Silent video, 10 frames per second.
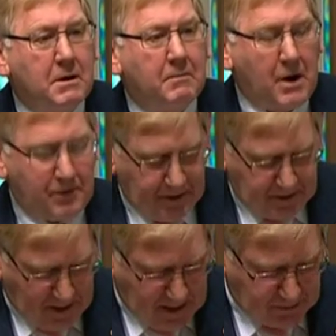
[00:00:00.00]
both
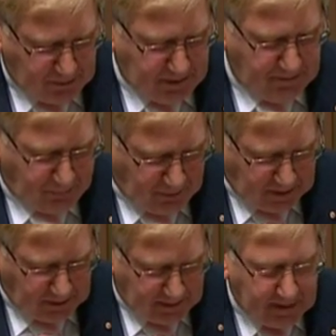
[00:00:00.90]
industrially and
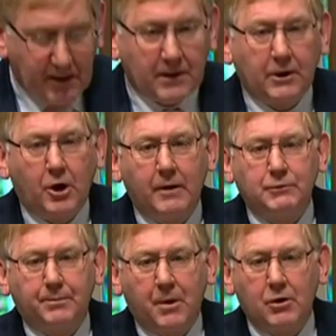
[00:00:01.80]
politically, that I
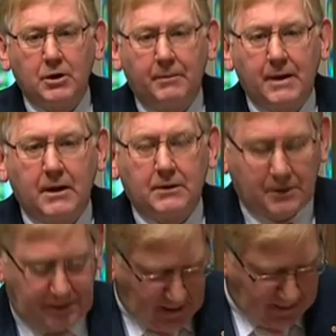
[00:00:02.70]
have spoken about
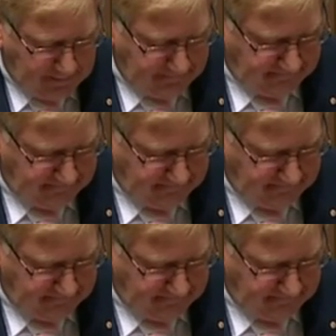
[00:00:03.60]
today.